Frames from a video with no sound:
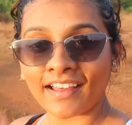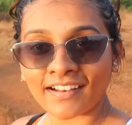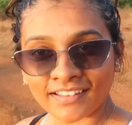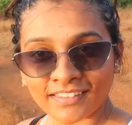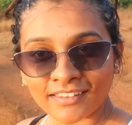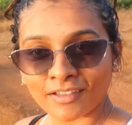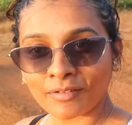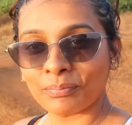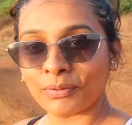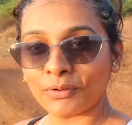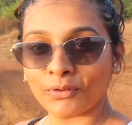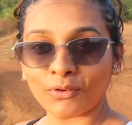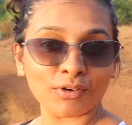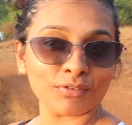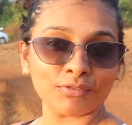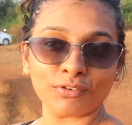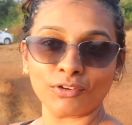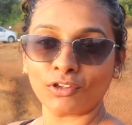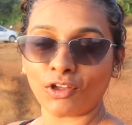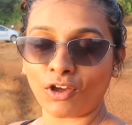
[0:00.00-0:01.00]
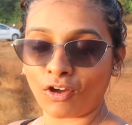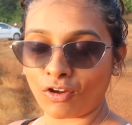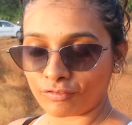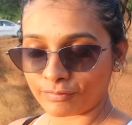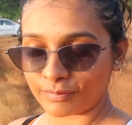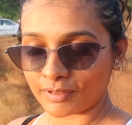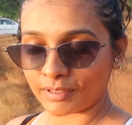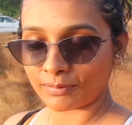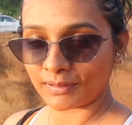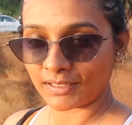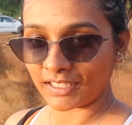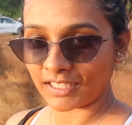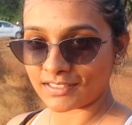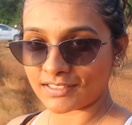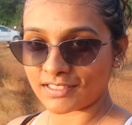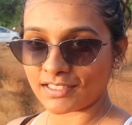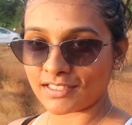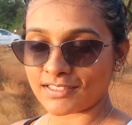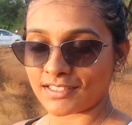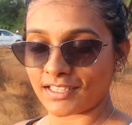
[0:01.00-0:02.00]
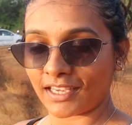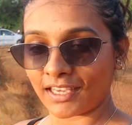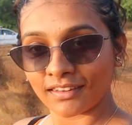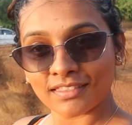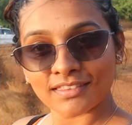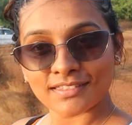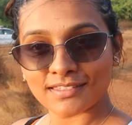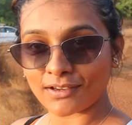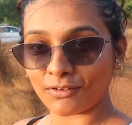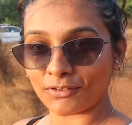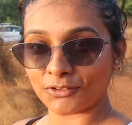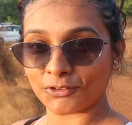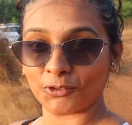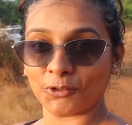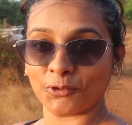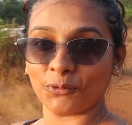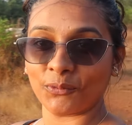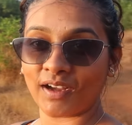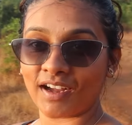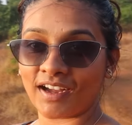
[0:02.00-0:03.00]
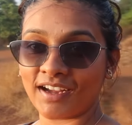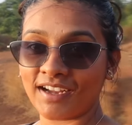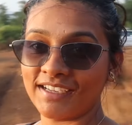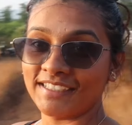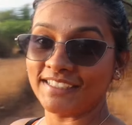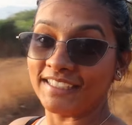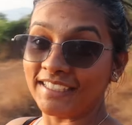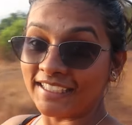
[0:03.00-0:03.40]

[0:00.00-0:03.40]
another beautiful off-way places in South Goa